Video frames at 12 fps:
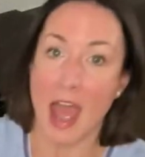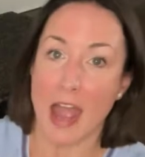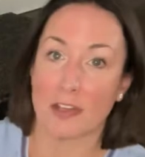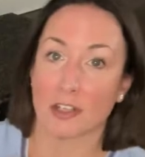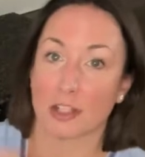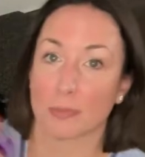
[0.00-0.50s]

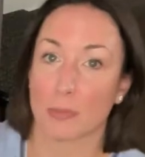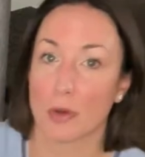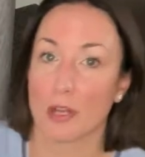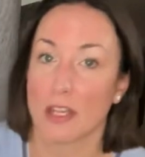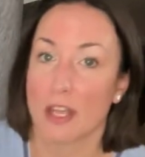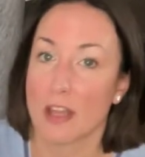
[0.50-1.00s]
and you're gonna
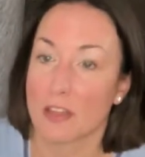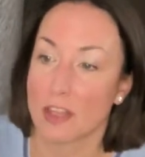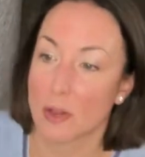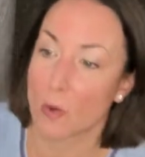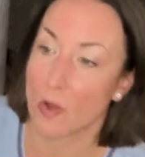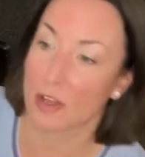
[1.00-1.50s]
put
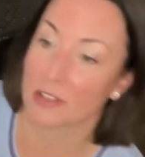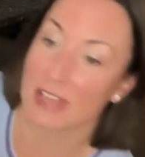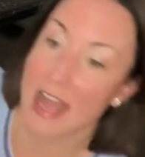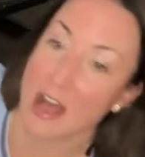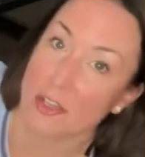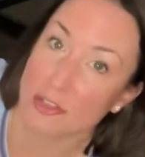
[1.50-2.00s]
the oil now.